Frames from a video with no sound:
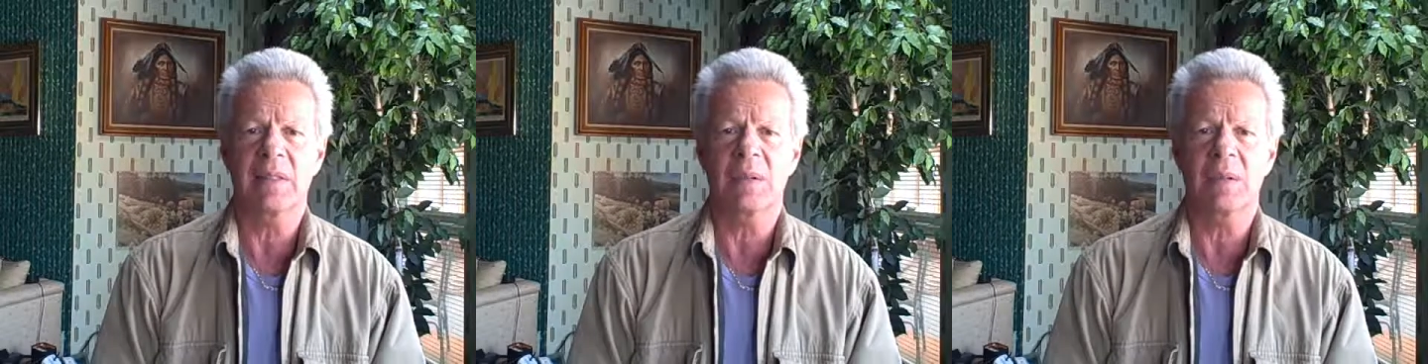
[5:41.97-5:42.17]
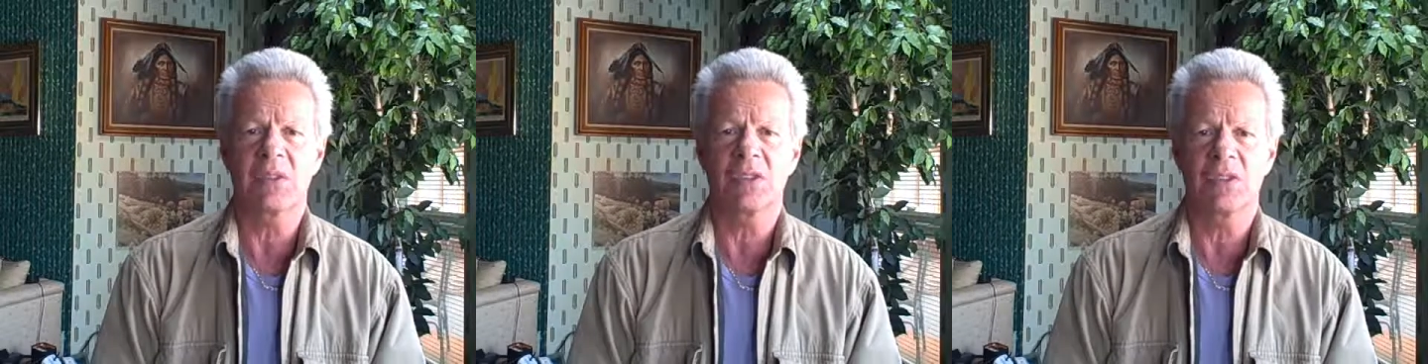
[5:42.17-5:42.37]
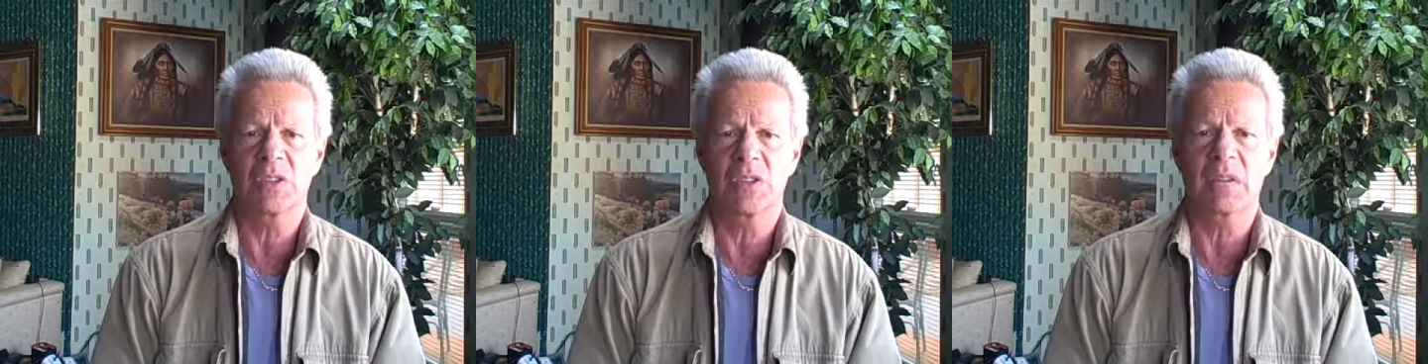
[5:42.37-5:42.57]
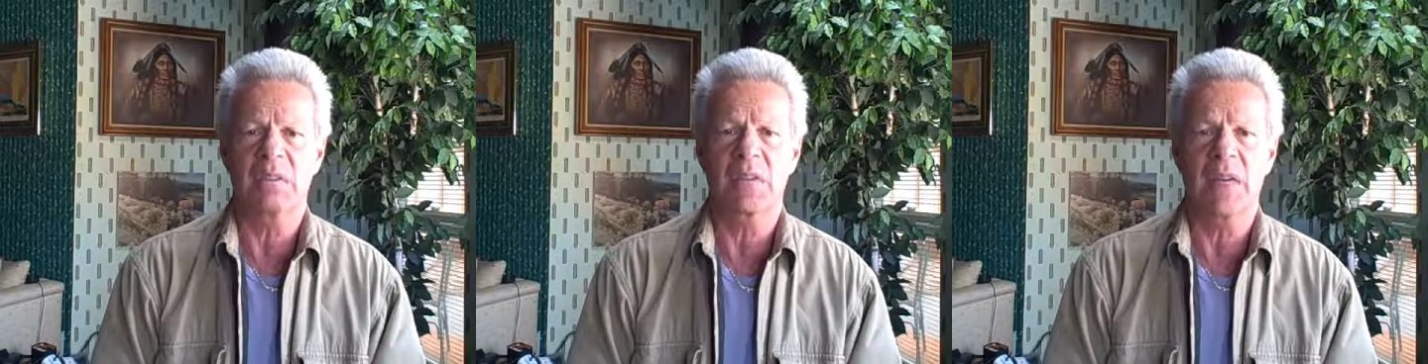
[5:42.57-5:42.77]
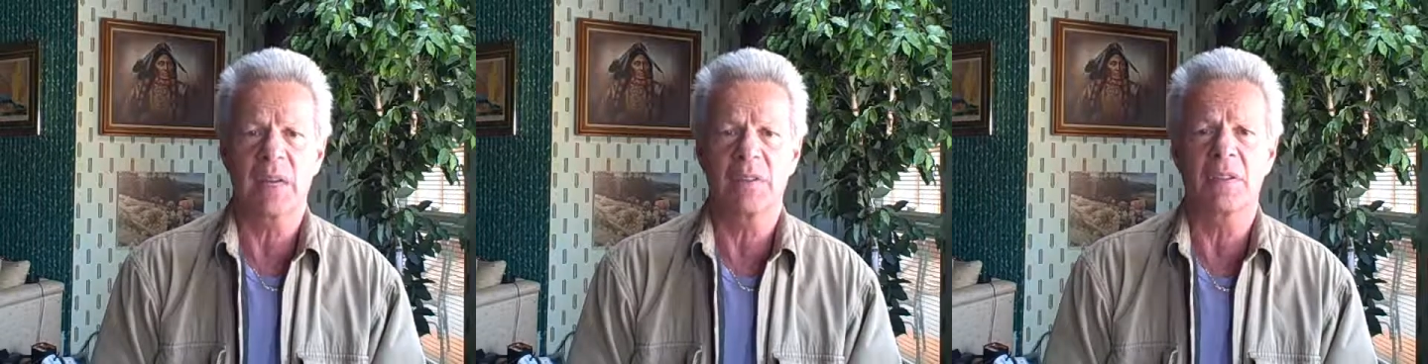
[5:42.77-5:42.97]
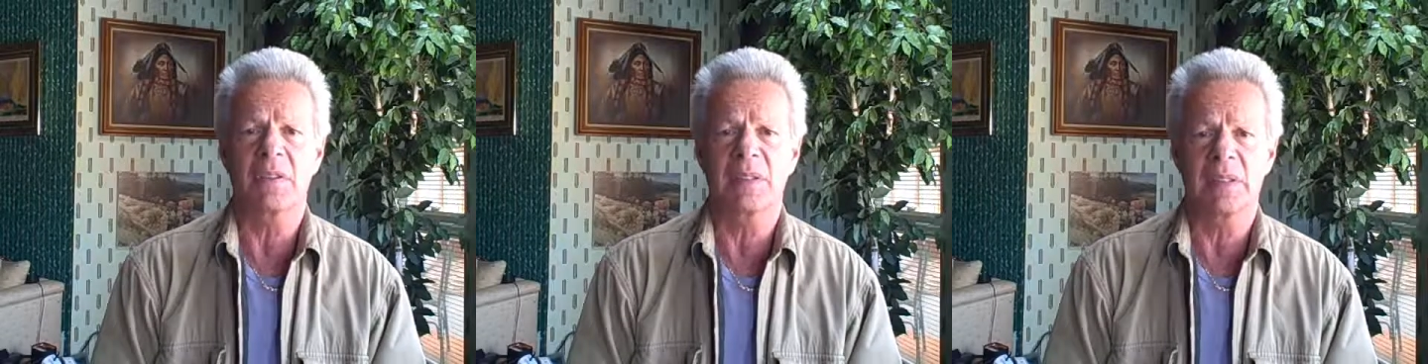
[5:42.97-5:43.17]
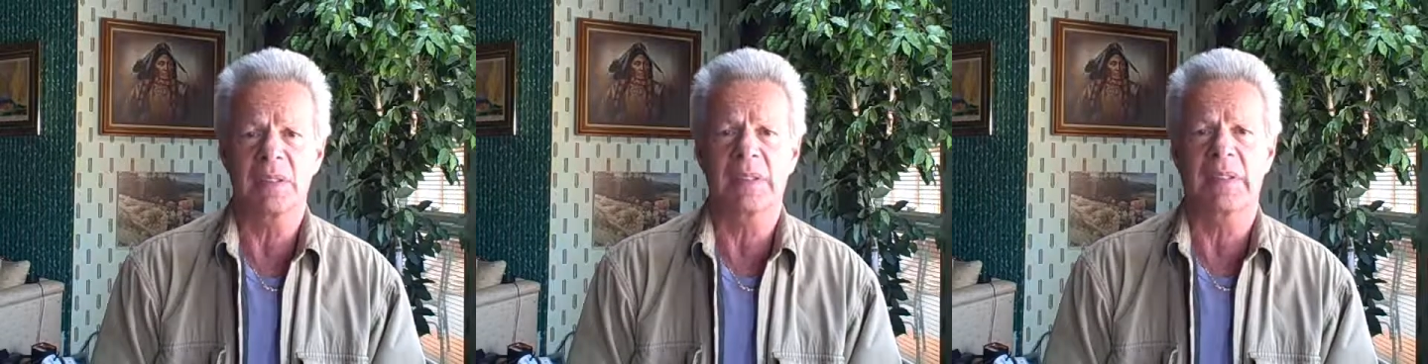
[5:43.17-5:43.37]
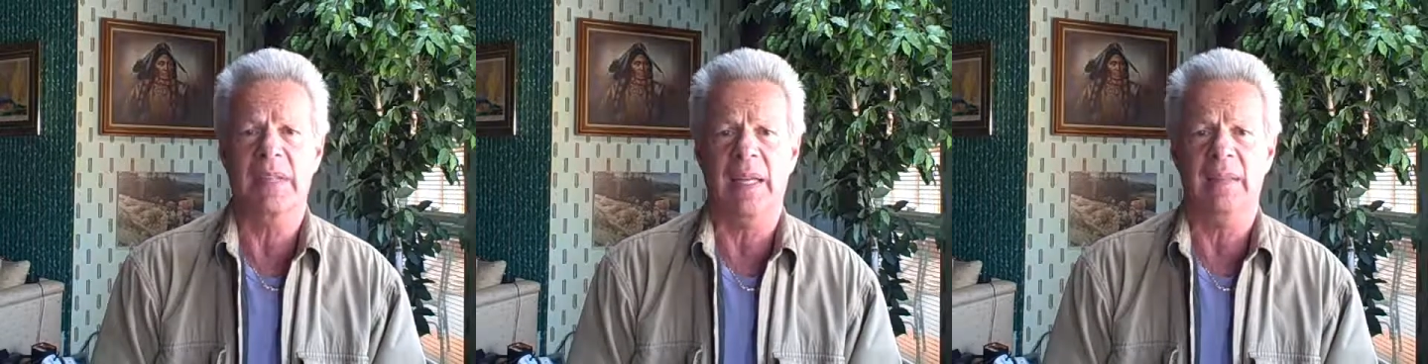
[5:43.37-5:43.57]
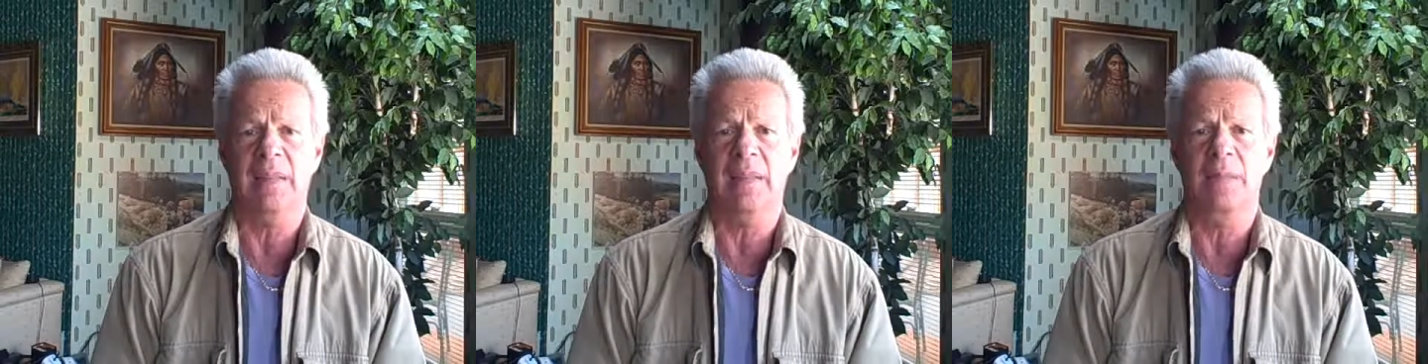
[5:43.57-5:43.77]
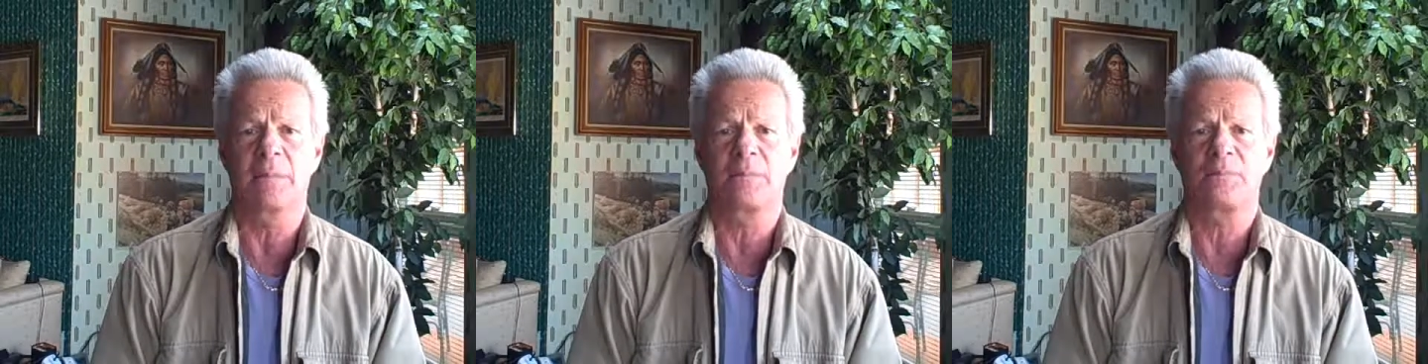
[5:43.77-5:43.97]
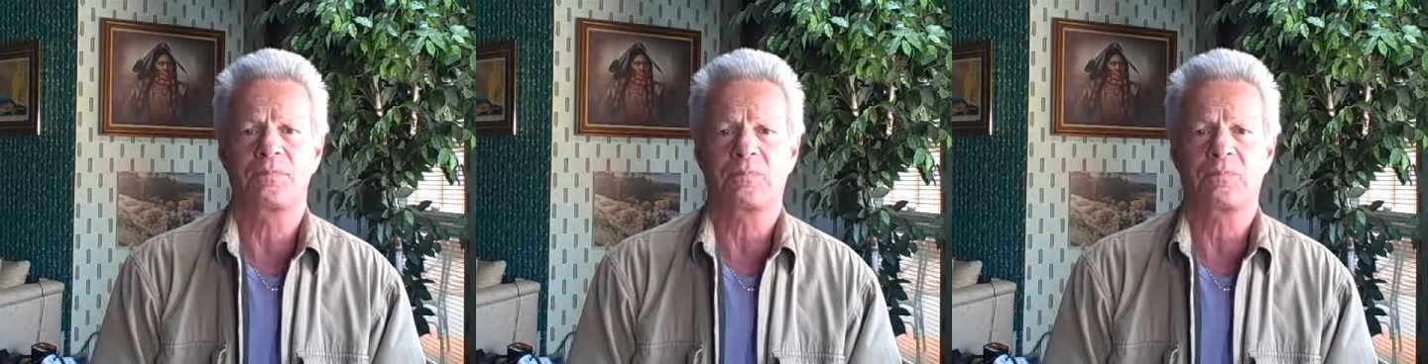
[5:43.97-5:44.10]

that we should have never disconnected.